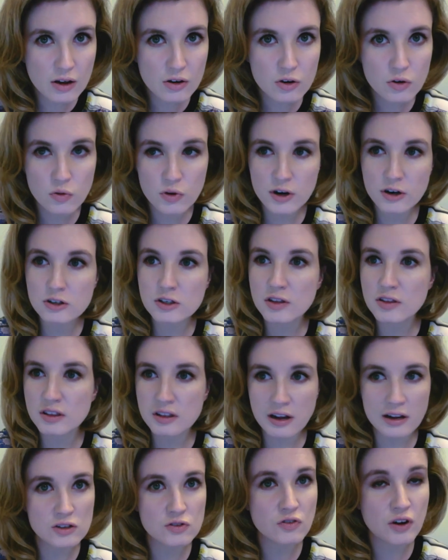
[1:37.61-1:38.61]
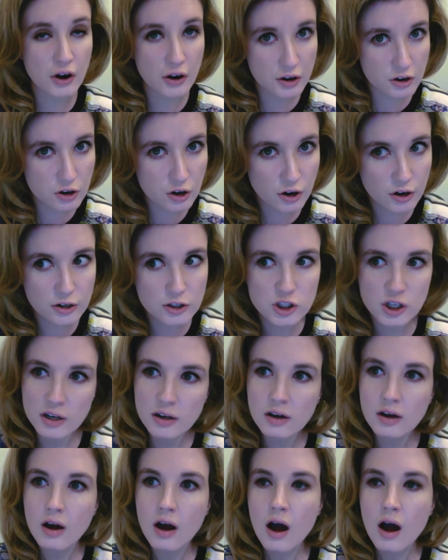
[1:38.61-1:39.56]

careers. I think that's very encouraging.